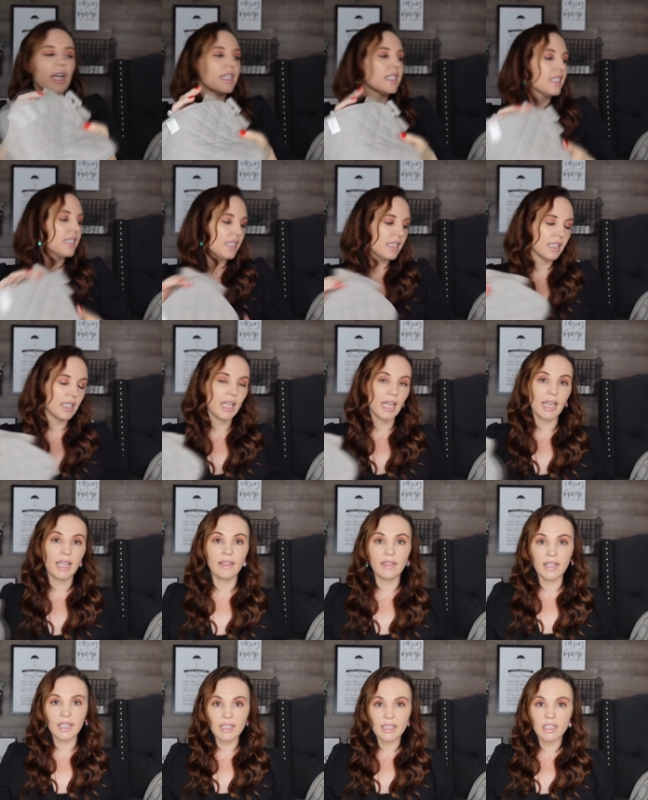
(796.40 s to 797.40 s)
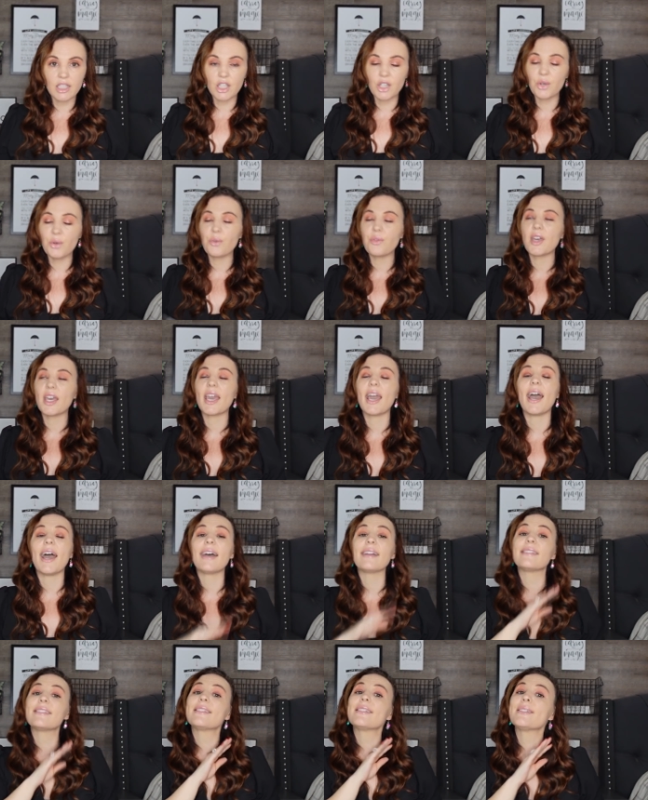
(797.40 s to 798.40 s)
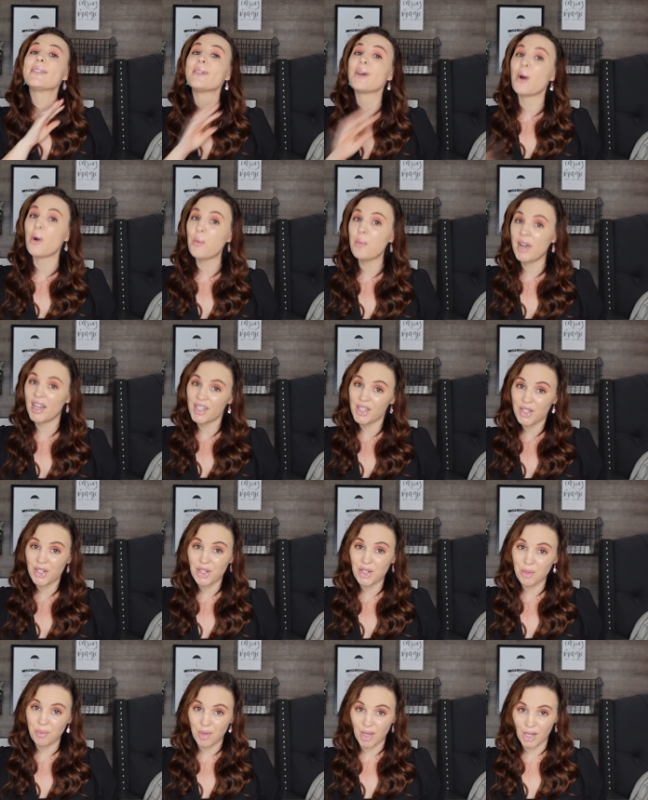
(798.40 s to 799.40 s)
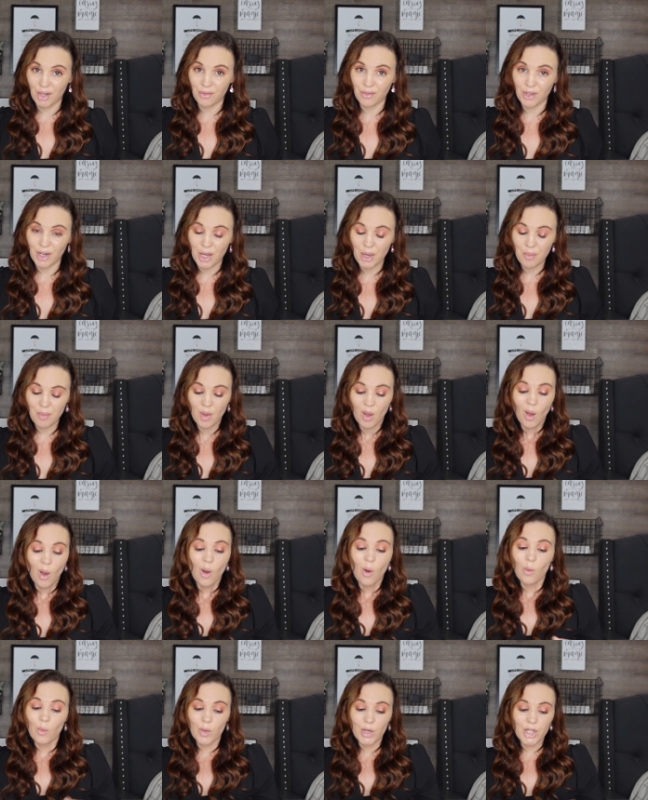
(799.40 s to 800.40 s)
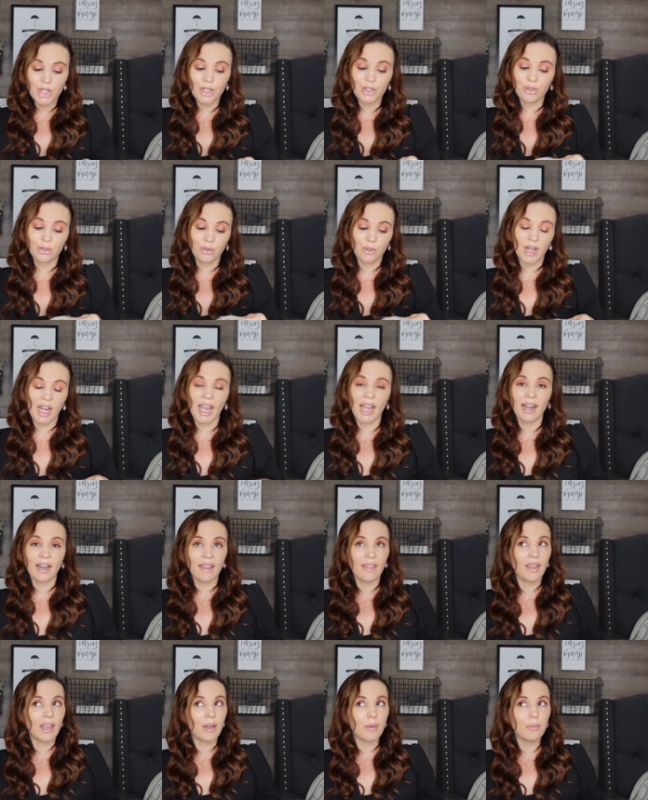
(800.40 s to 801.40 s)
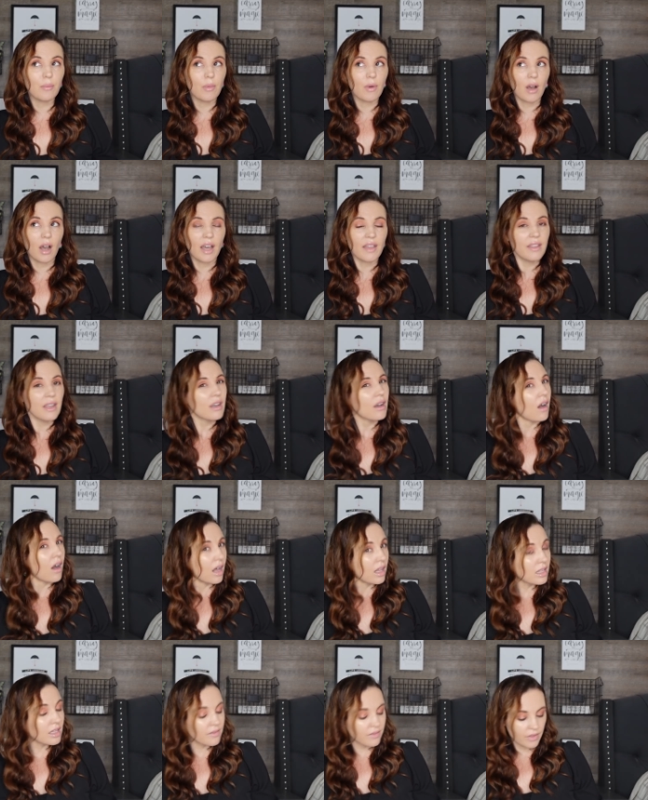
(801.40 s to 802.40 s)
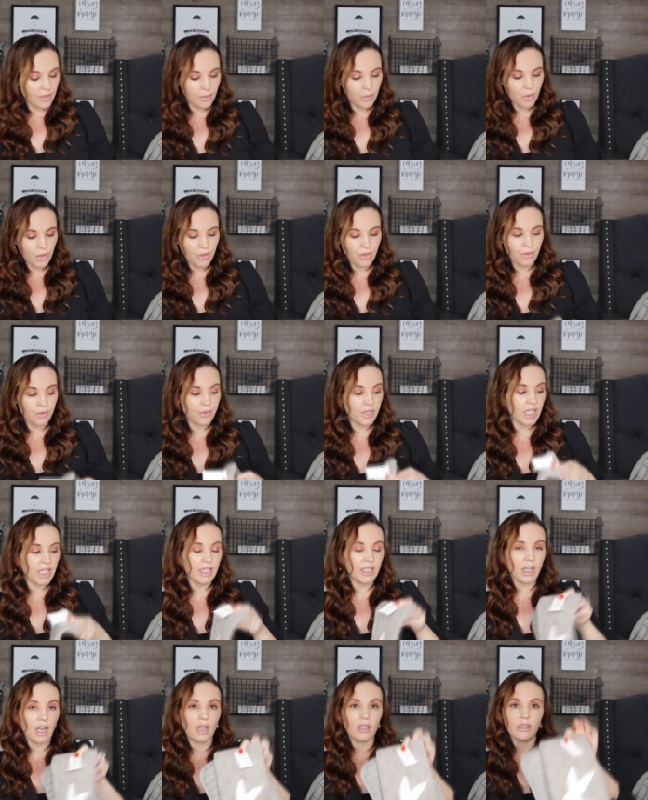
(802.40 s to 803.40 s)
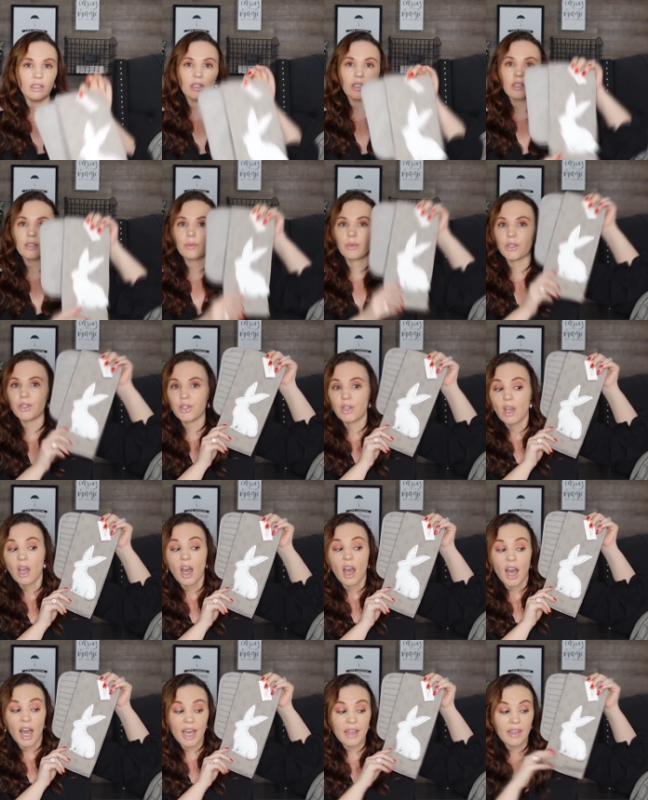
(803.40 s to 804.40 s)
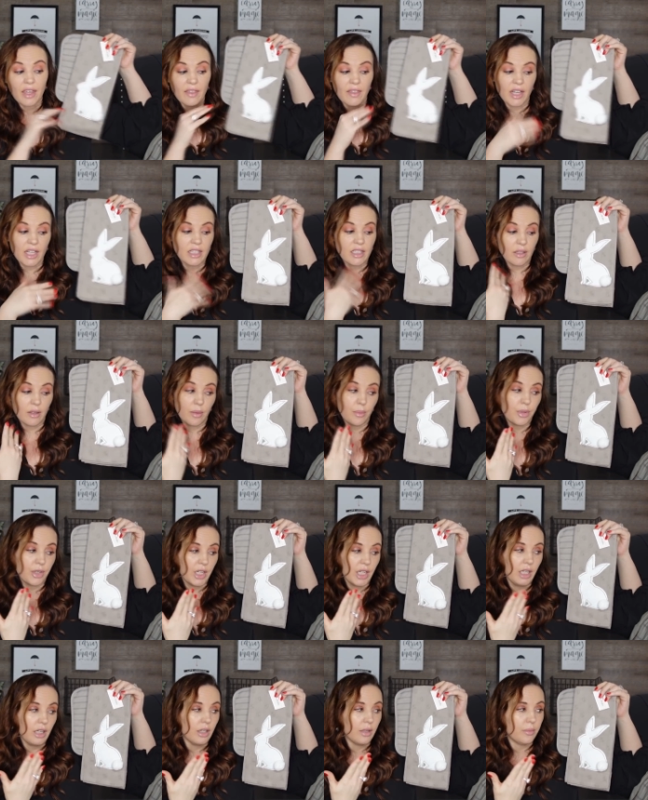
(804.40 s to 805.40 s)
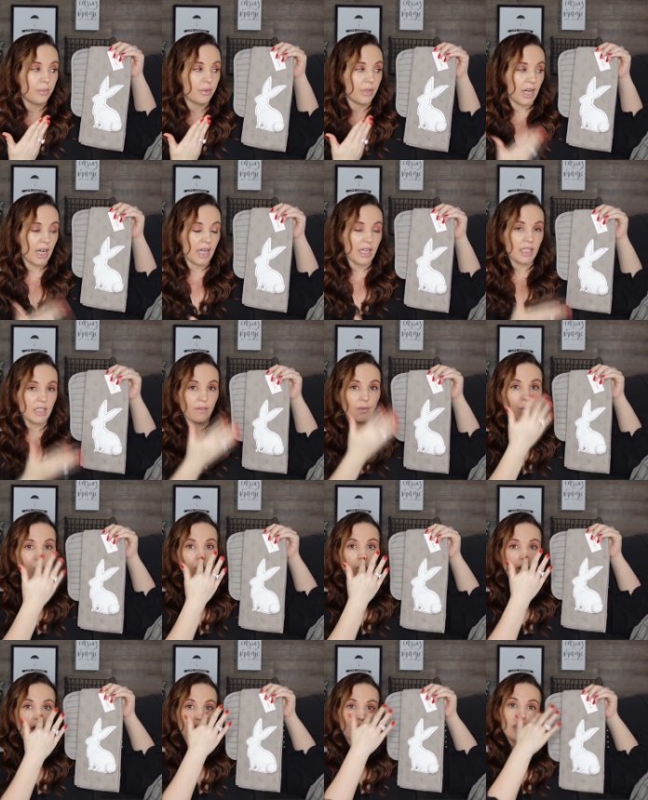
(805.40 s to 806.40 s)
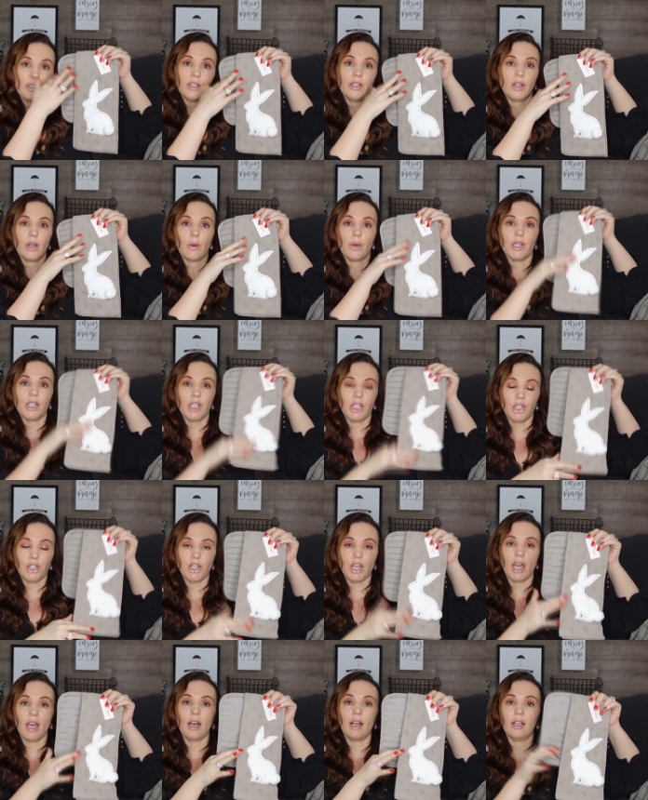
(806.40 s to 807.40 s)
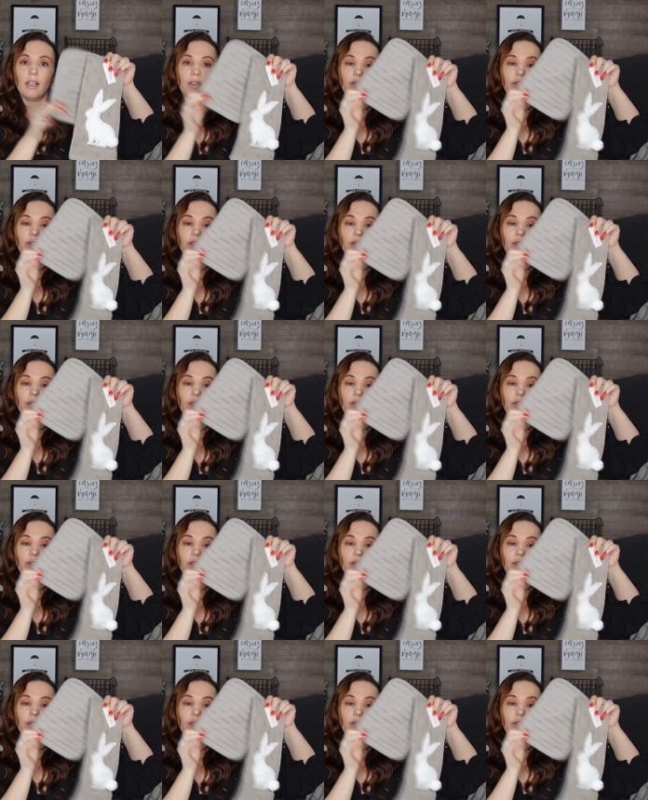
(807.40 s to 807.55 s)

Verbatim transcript: guys didn't like these two, they had so much to pick from, which is great. And I think all of them were $3, which I think that's a pretty good price for, you know, a dish towel